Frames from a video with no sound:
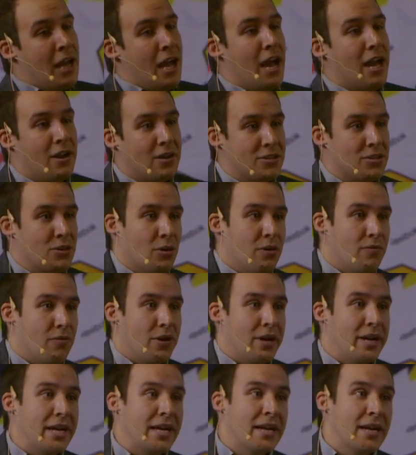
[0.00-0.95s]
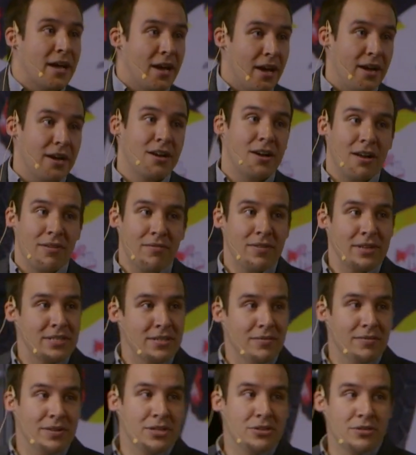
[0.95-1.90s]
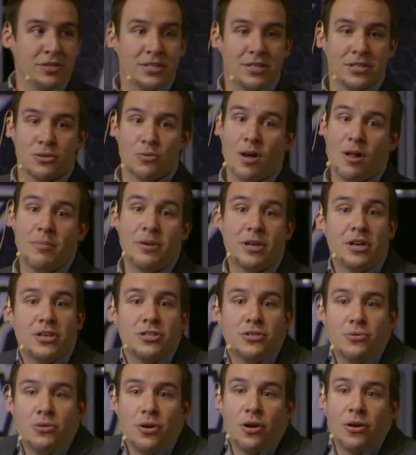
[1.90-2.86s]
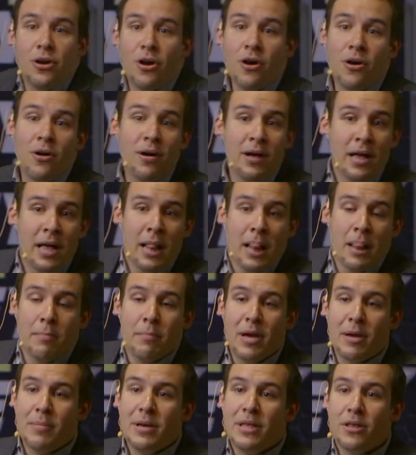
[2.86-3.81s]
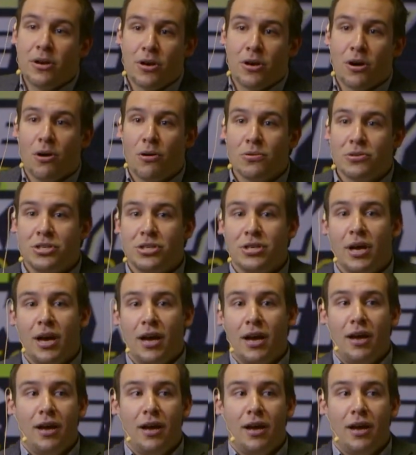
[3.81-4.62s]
and also avoiding conflict of interest as well, because you don't know, maybe the coach